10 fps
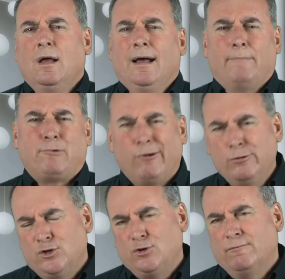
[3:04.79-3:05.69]

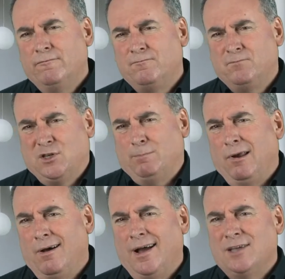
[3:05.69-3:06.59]
approach your
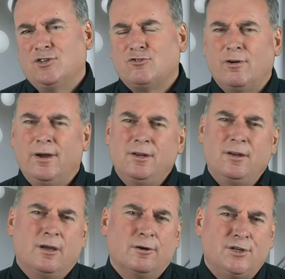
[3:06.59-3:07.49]
suppliers and try to
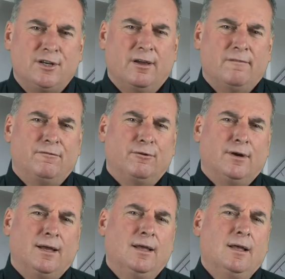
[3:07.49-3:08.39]
negotiate for
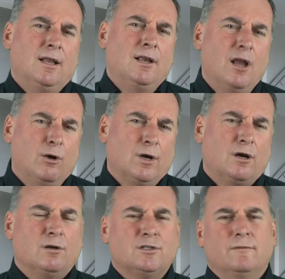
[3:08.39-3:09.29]
a lower
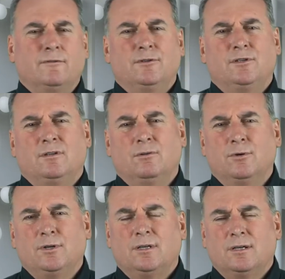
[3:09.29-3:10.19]
cost of goods in
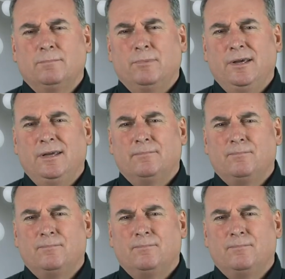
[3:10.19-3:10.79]
order to compete.